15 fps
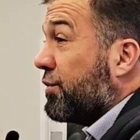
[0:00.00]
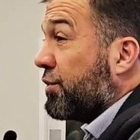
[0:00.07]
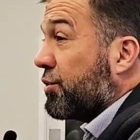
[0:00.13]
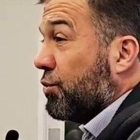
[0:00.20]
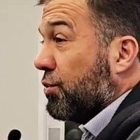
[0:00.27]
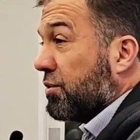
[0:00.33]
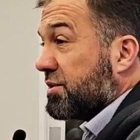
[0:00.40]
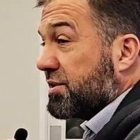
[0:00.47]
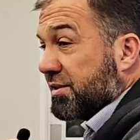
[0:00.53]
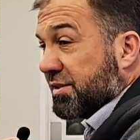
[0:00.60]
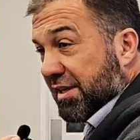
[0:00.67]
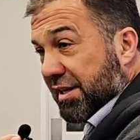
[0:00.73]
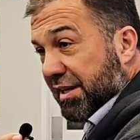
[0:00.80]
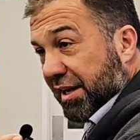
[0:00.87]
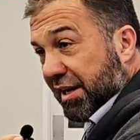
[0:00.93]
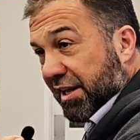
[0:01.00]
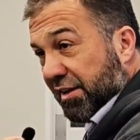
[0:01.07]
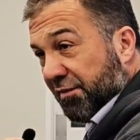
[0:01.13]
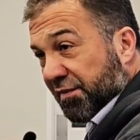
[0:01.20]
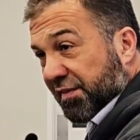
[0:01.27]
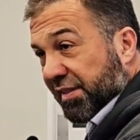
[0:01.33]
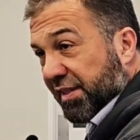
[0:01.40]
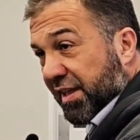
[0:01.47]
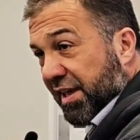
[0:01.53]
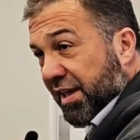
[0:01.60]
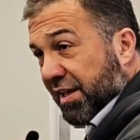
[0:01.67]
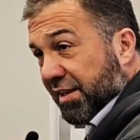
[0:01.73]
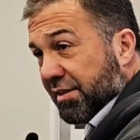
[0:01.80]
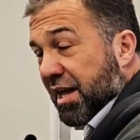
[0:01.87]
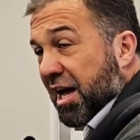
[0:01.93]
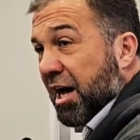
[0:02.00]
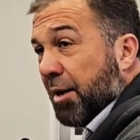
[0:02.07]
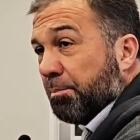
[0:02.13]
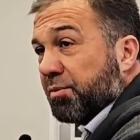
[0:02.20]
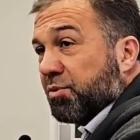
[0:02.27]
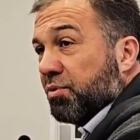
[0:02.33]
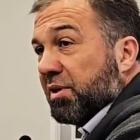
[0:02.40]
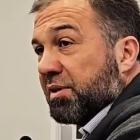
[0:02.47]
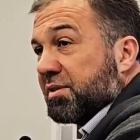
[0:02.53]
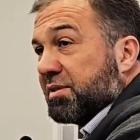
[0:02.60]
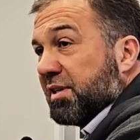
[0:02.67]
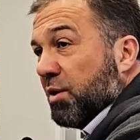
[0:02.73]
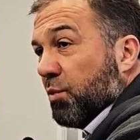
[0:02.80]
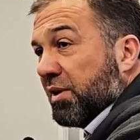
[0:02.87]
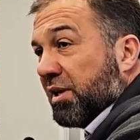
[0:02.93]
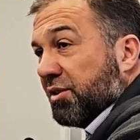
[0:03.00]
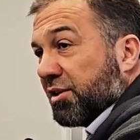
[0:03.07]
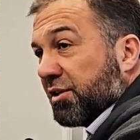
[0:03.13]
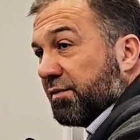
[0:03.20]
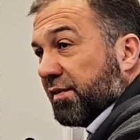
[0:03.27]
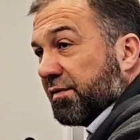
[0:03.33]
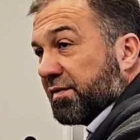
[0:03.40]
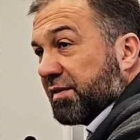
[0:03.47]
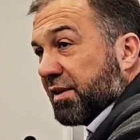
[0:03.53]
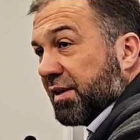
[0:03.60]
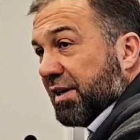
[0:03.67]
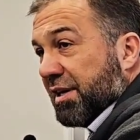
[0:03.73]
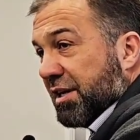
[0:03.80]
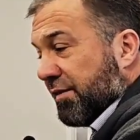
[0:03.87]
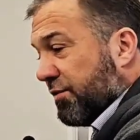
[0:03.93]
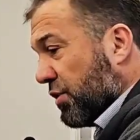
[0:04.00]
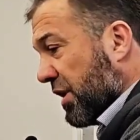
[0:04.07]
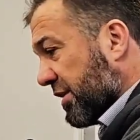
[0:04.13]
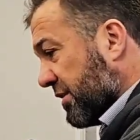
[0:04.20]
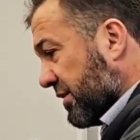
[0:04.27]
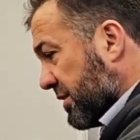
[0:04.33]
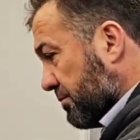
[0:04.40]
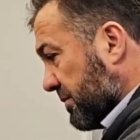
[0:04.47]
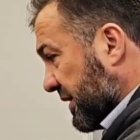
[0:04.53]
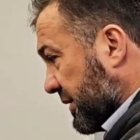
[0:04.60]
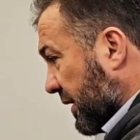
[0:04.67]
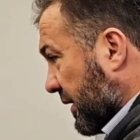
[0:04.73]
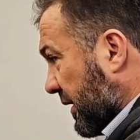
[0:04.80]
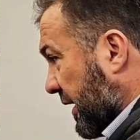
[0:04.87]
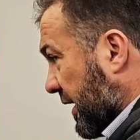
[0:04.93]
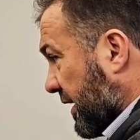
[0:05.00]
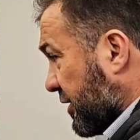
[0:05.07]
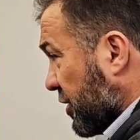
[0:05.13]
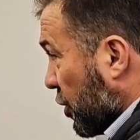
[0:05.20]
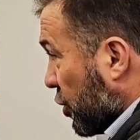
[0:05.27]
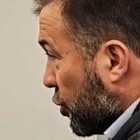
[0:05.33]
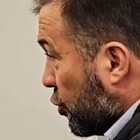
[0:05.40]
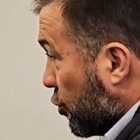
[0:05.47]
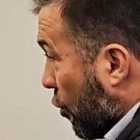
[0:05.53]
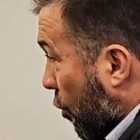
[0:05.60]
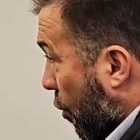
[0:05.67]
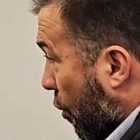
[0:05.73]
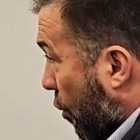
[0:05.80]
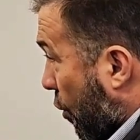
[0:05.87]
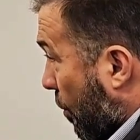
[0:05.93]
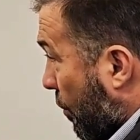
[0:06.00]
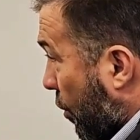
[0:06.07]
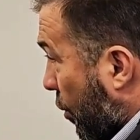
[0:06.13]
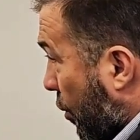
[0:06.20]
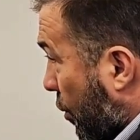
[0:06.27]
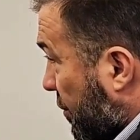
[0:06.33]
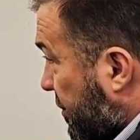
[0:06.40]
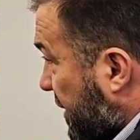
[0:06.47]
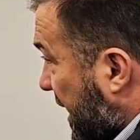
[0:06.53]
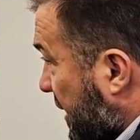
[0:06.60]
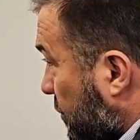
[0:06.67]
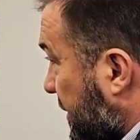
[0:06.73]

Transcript: the rules. Left lane up to, let's say, one hundred fifty. If you are in the middle lane, no more than